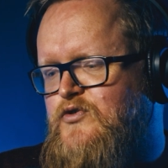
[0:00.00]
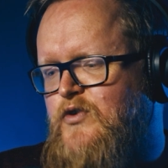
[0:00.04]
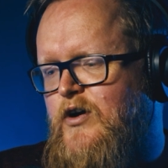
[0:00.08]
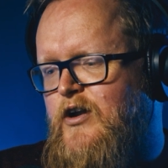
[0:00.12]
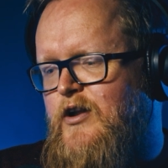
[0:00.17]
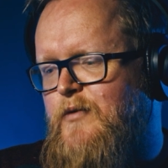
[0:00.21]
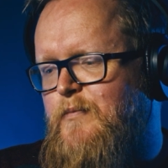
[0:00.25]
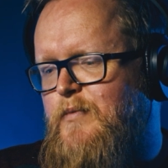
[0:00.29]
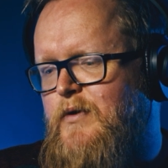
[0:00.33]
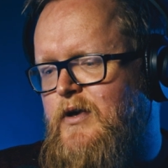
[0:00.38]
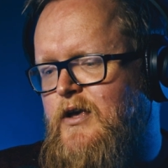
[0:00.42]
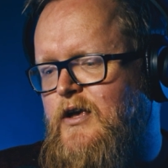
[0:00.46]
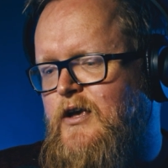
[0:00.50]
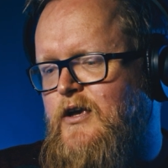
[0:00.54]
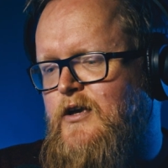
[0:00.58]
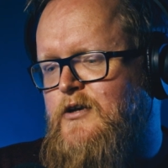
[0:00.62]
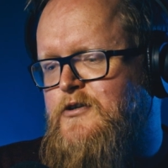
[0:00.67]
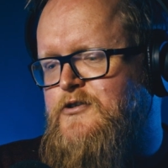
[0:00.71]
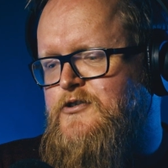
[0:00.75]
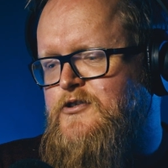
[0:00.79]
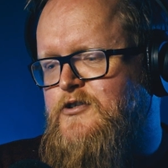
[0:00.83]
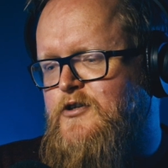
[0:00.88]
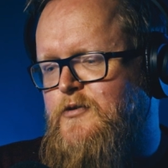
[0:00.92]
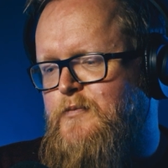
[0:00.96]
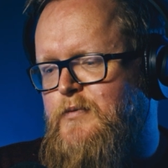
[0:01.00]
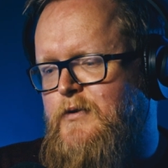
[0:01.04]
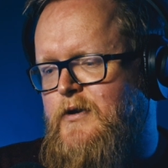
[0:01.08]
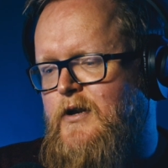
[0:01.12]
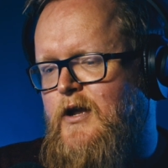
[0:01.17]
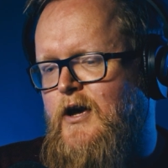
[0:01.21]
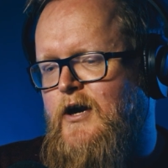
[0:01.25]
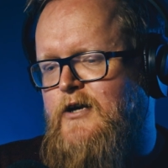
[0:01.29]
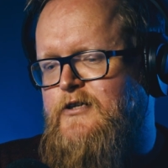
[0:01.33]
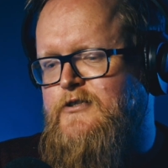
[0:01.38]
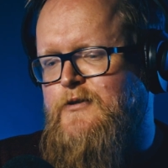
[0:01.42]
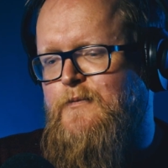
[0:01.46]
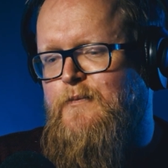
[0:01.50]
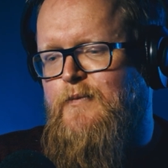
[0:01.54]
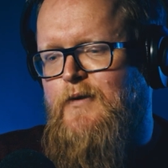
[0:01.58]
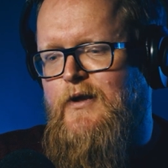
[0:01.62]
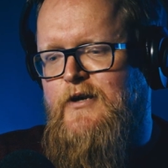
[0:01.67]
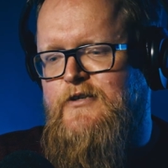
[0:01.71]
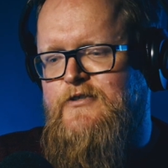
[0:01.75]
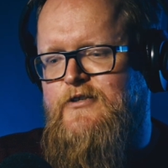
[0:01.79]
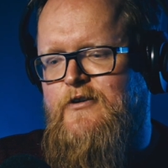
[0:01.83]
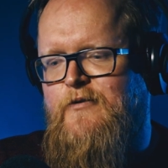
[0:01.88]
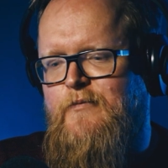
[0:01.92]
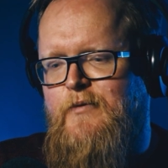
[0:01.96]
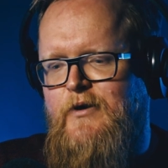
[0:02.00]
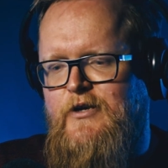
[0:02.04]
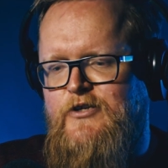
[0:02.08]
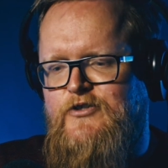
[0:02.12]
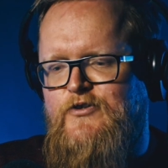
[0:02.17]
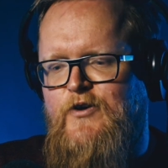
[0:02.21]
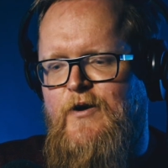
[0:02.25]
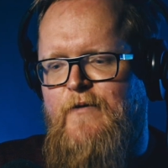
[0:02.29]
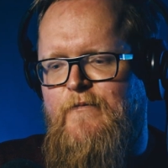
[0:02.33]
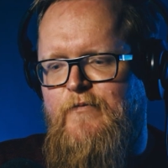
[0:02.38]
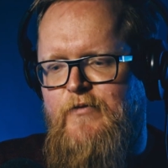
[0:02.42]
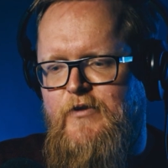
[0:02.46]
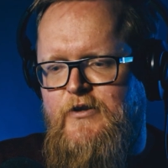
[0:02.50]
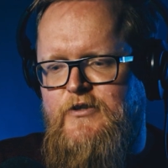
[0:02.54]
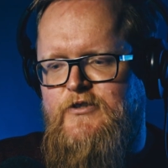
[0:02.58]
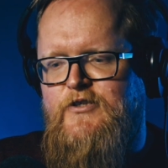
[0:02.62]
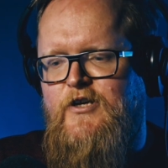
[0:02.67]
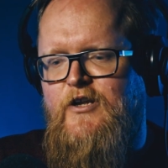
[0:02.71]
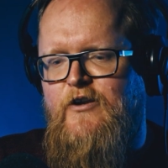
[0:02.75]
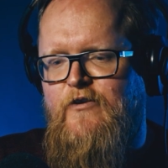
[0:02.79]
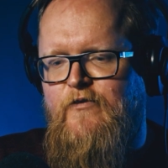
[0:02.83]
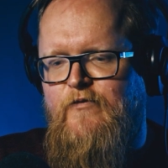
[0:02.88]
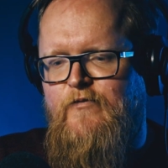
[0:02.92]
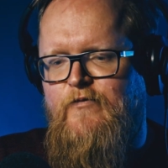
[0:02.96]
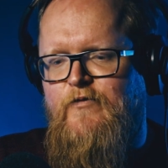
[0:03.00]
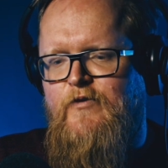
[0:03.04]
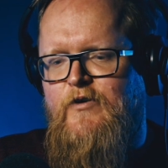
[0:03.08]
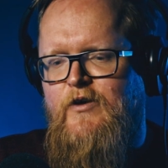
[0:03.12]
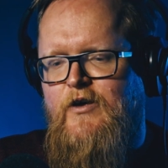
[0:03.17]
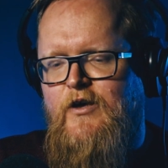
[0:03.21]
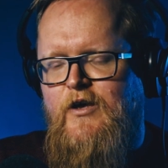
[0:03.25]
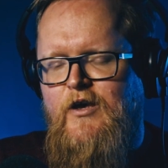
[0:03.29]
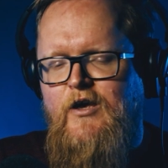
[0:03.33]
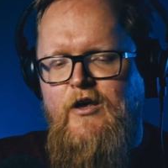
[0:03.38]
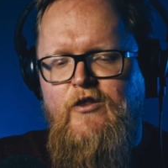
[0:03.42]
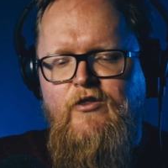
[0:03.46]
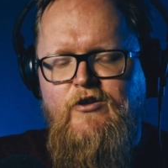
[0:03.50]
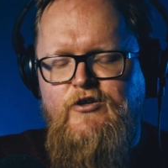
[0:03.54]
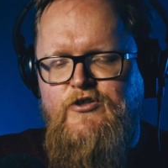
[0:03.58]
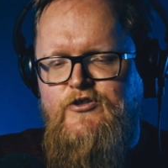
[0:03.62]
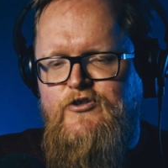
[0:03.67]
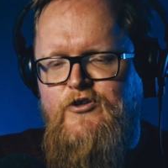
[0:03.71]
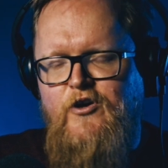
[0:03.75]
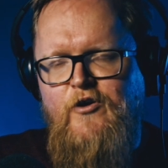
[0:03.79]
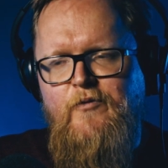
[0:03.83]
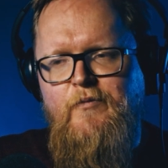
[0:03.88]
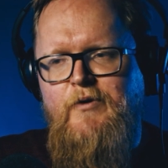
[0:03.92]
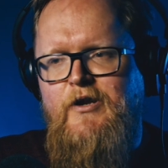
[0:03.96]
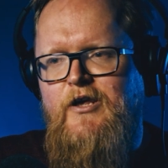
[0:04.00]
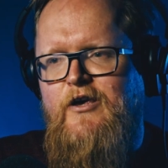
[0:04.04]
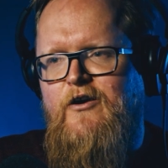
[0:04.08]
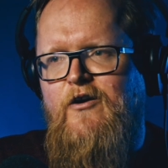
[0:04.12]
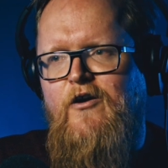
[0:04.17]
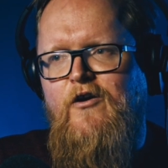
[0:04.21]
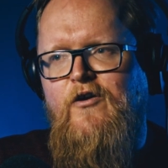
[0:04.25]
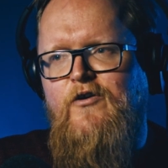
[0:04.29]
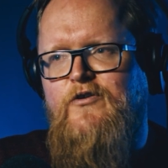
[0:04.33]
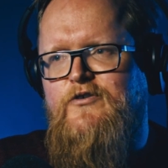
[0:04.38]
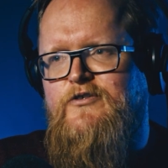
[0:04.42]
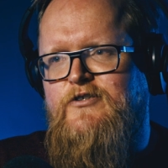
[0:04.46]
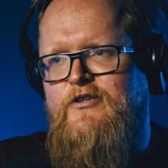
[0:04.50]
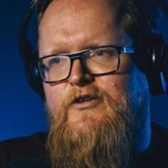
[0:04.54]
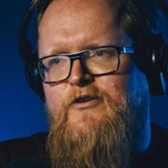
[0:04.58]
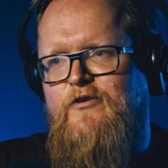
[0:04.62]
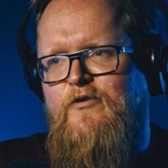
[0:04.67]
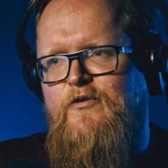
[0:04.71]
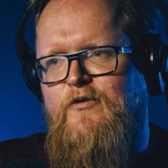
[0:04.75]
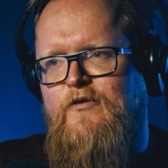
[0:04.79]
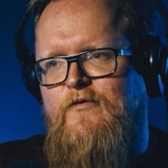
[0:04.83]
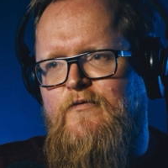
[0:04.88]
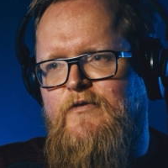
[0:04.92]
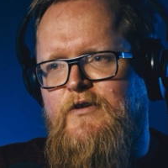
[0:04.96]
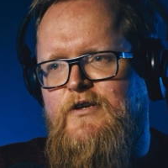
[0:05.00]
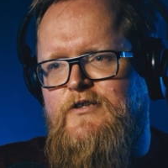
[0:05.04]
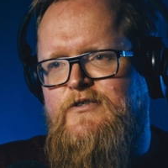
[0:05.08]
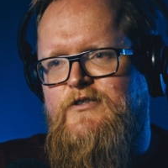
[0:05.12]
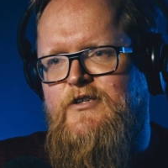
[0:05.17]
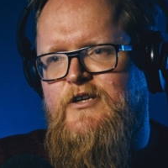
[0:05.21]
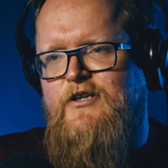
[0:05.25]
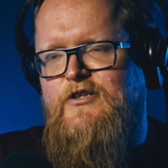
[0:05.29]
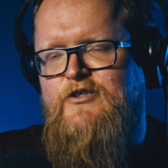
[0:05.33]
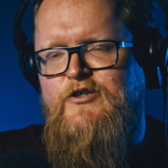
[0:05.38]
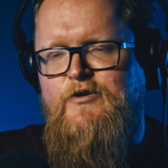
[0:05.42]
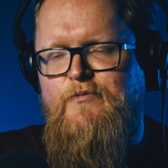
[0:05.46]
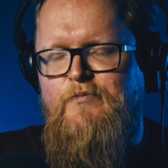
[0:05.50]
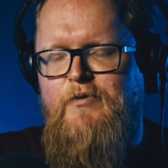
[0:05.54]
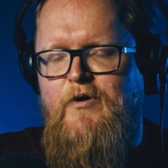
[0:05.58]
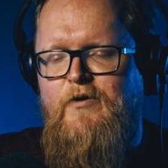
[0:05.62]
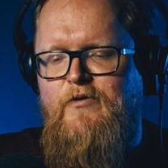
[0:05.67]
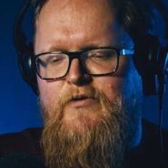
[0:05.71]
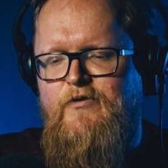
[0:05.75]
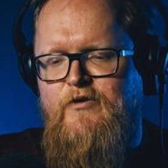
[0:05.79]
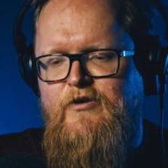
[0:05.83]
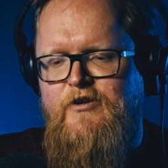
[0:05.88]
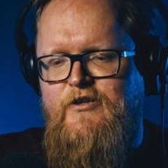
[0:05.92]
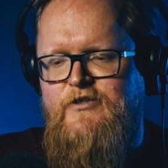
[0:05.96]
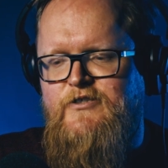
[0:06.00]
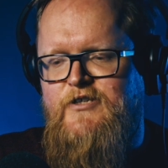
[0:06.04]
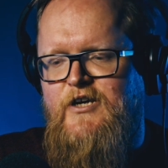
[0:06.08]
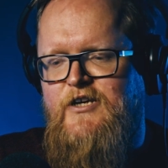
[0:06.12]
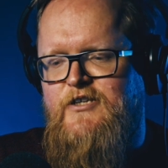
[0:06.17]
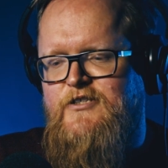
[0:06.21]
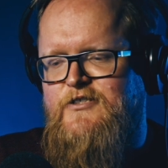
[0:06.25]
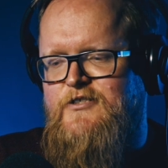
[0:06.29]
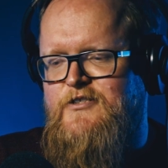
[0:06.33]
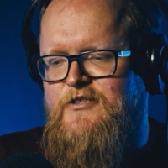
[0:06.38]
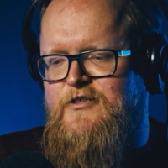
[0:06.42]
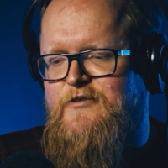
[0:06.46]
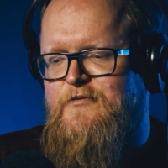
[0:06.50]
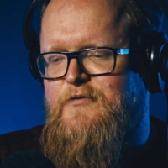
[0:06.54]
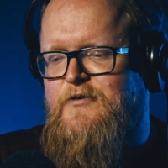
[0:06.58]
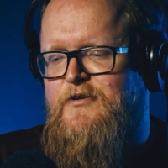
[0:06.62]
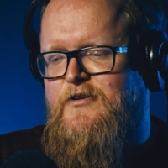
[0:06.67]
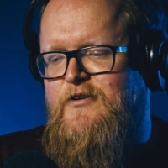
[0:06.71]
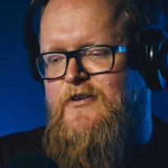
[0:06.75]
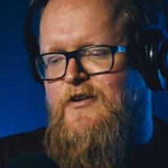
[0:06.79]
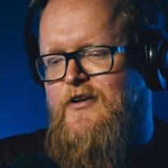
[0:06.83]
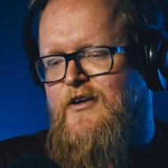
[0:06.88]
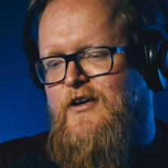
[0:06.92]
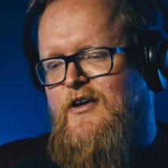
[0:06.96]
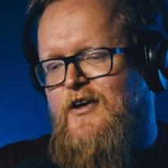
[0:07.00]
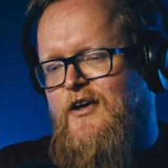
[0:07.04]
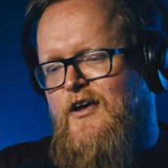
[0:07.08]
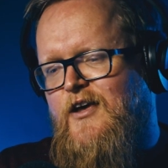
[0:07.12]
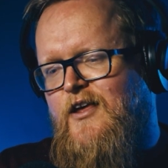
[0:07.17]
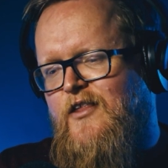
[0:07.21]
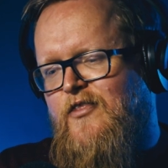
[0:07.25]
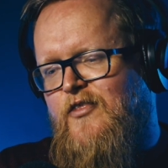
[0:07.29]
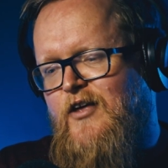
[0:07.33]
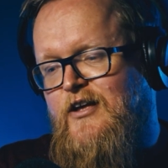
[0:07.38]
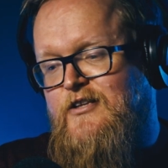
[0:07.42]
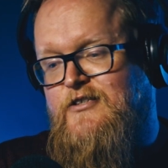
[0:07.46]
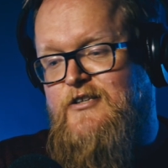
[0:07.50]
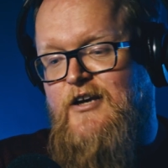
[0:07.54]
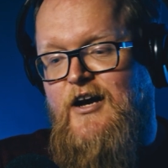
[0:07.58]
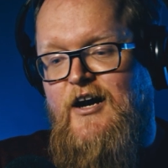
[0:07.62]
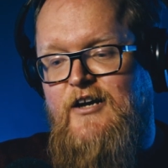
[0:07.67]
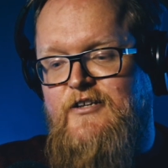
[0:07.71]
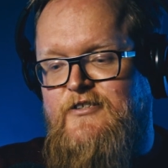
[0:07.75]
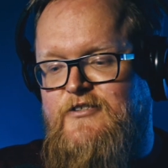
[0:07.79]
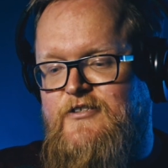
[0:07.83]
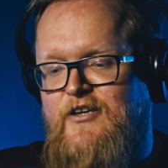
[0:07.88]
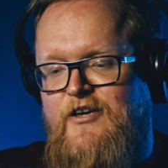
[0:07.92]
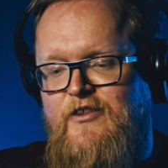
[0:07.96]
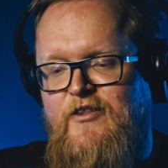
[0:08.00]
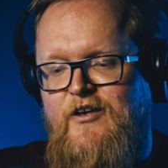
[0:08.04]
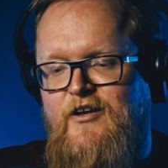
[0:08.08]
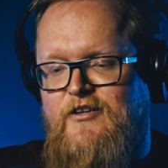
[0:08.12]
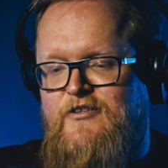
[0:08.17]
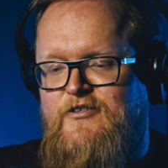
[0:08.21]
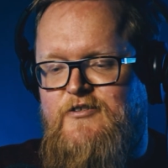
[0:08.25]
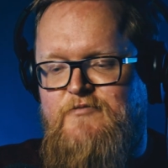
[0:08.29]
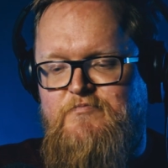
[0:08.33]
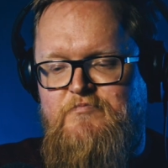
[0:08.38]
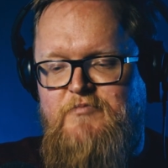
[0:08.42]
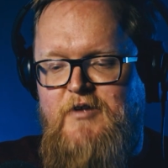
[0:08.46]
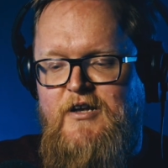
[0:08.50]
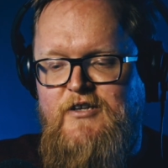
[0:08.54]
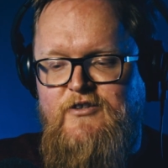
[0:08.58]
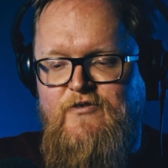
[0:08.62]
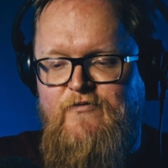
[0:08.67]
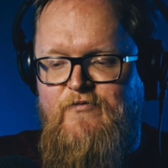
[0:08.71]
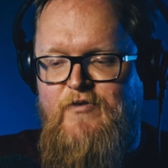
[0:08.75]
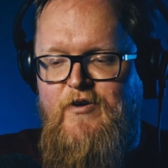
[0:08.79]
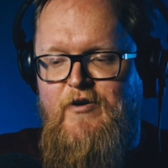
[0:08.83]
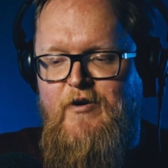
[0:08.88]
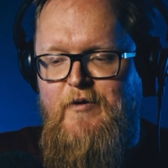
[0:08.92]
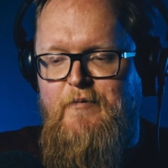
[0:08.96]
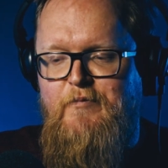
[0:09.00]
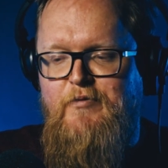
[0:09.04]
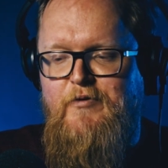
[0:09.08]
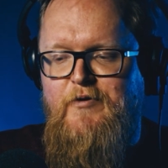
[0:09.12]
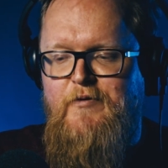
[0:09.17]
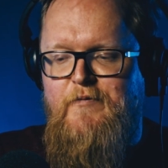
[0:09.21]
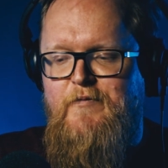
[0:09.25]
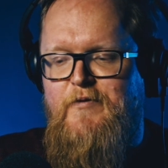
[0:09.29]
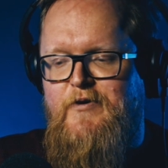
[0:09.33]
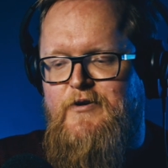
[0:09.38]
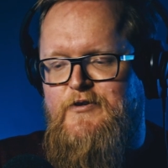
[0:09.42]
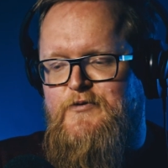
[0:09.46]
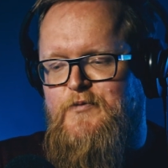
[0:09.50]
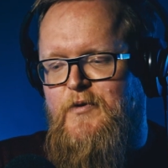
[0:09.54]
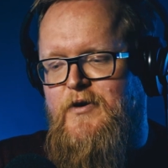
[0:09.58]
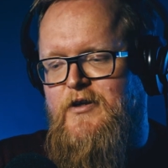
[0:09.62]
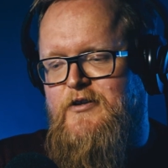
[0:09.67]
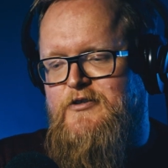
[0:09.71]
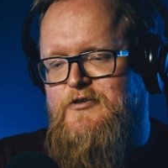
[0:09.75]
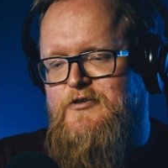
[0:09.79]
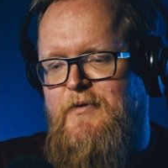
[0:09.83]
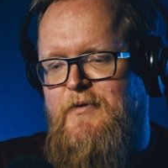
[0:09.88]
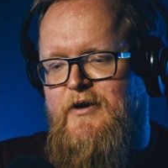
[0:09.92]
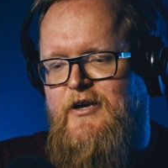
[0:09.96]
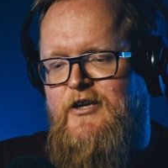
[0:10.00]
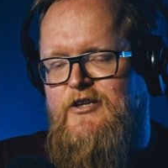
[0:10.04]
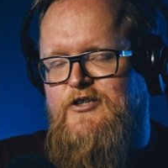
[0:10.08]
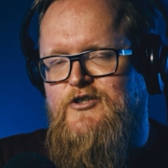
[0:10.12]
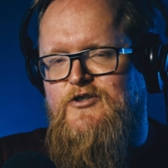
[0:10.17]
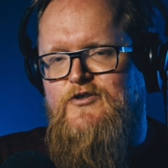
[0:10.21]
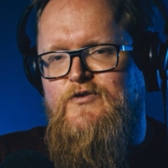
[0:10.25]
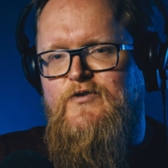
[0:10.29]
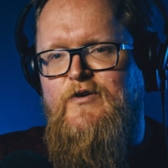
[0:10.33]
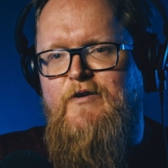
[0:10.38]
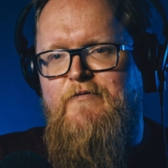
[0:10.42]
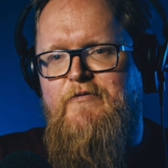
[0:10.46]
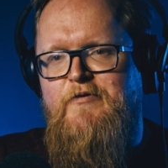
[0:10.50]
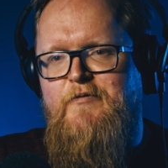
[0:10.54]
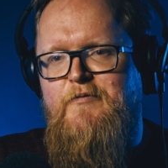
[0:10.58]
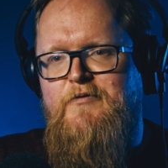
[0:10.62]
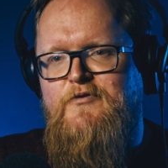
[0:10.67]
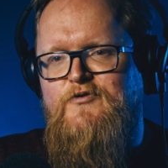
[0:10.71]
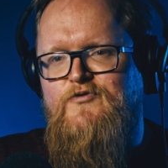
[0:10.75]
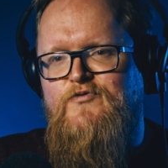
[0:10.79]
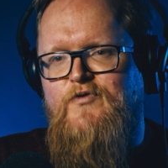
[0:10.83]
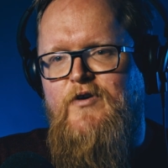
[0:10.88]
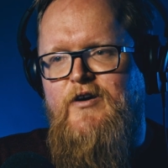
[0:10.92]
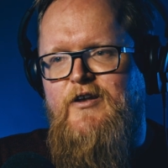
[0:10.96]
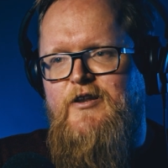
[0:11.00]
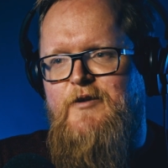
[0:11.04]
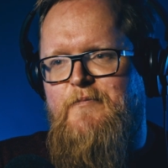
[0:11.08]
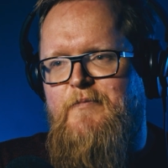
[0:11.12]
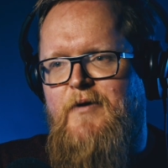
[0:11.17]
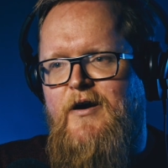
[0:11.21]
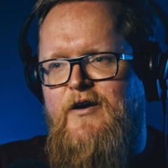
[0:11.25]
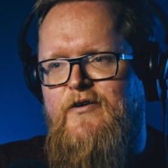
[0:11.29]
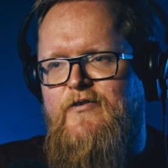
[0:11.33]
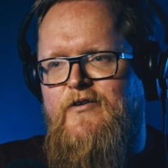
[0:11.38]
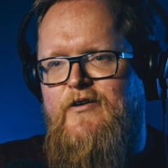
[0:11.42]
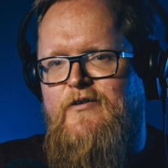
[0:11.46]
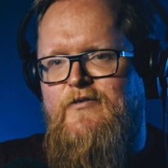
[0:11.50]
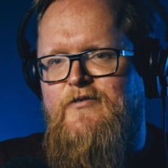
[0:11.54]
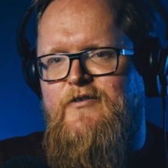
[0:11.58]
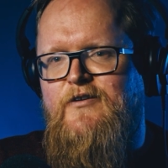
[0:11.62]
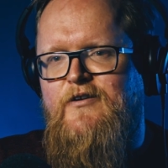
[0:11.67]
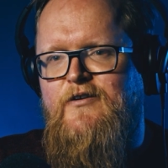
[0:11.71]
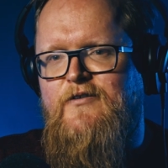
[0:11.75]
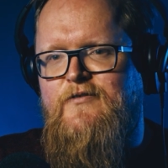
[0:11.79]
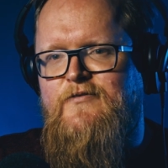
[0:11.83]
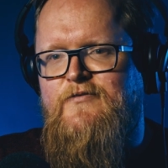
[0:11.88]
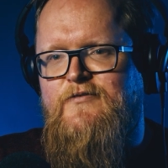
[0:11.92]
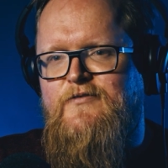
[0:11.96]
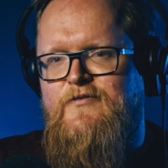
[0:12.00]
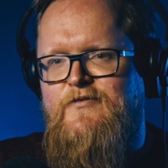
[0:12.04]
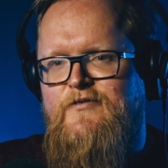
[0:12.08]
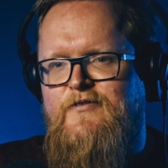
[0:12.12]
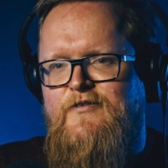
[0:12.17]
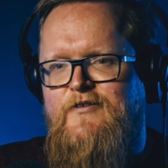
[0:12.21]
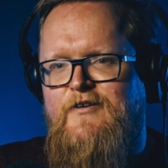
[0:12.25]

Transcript: trying to be super nice and pleasant and make sure everything's kind of, there's so many cogs in all of these things you both can attest to. And I'd say that's a very important one as just making sure everyone's right in the background, you know.